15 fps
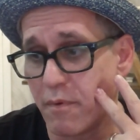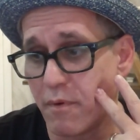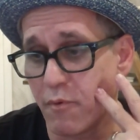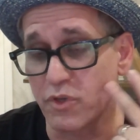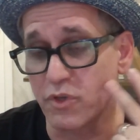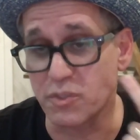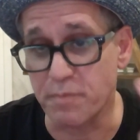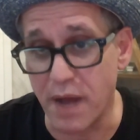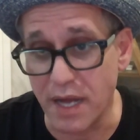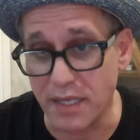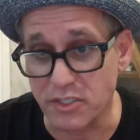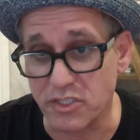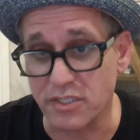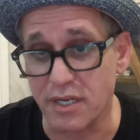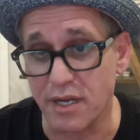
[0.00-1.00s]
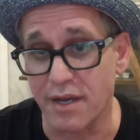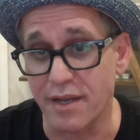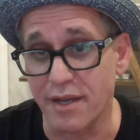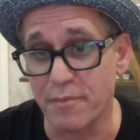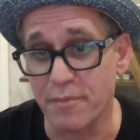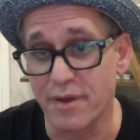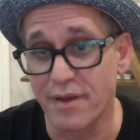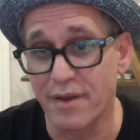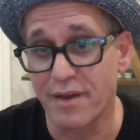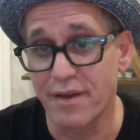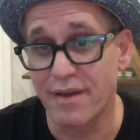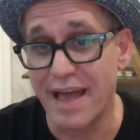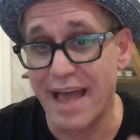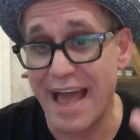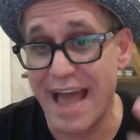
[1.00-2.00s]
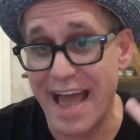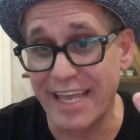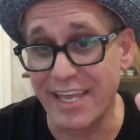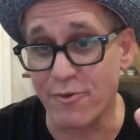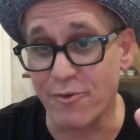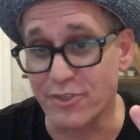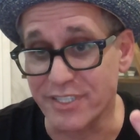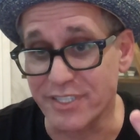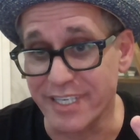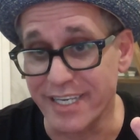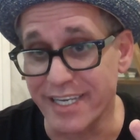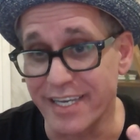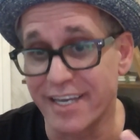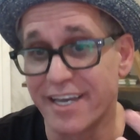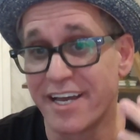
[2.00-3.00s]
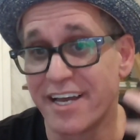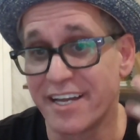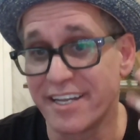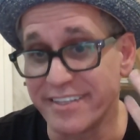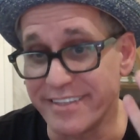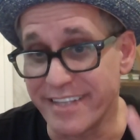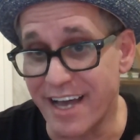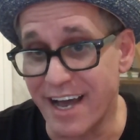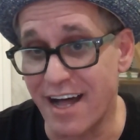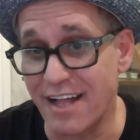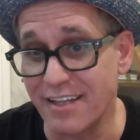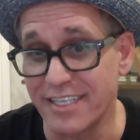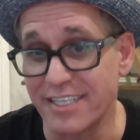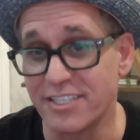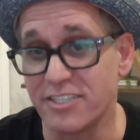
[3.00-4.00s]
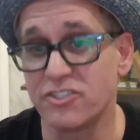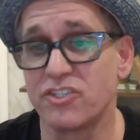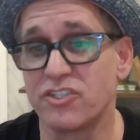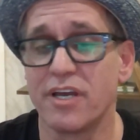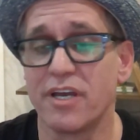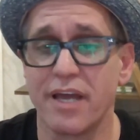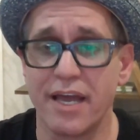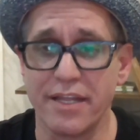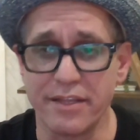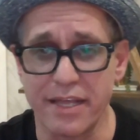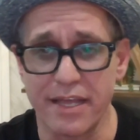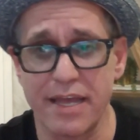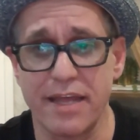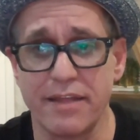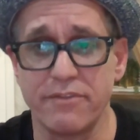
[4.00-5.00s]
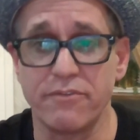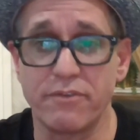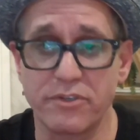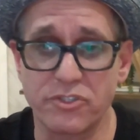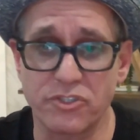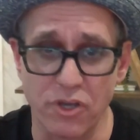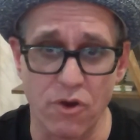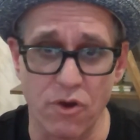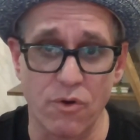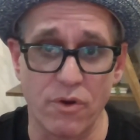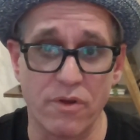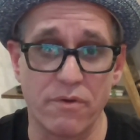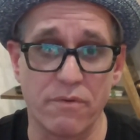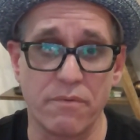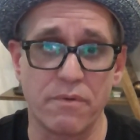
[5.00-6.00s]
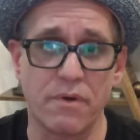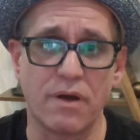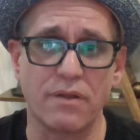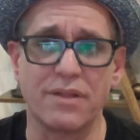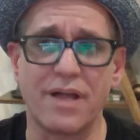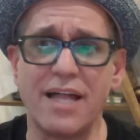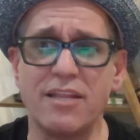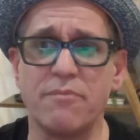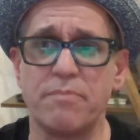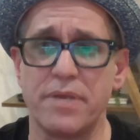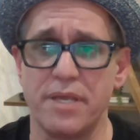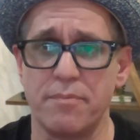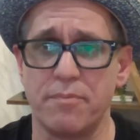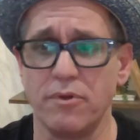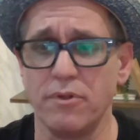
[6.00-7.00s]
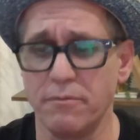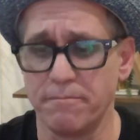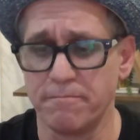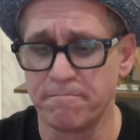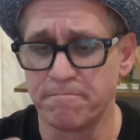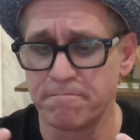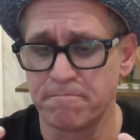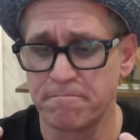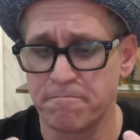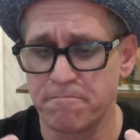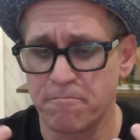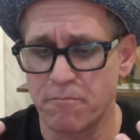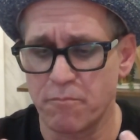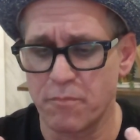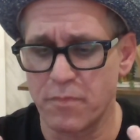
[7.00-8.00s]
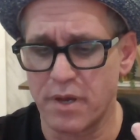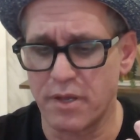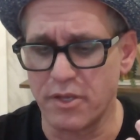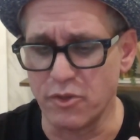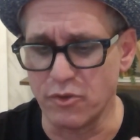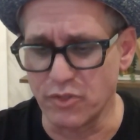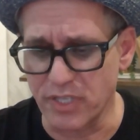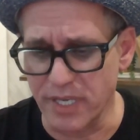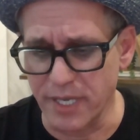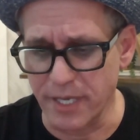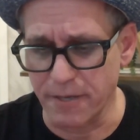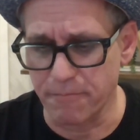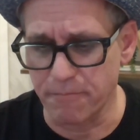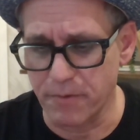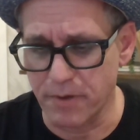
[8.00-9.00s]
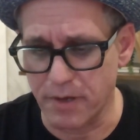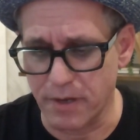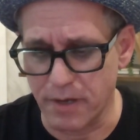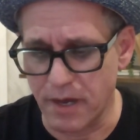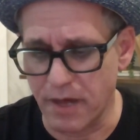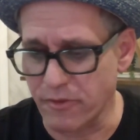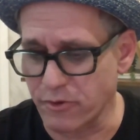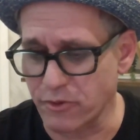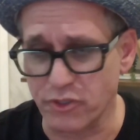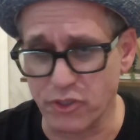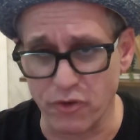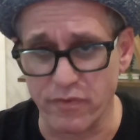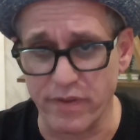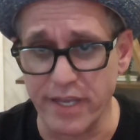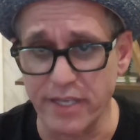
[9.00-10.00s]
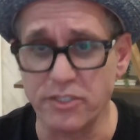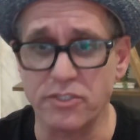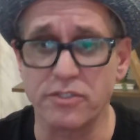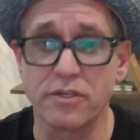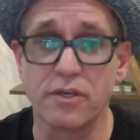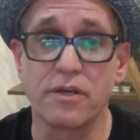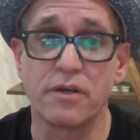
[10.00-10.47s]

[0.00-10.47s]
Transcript: response time, accuracy, knowledge, and so a lot of people using other surveys,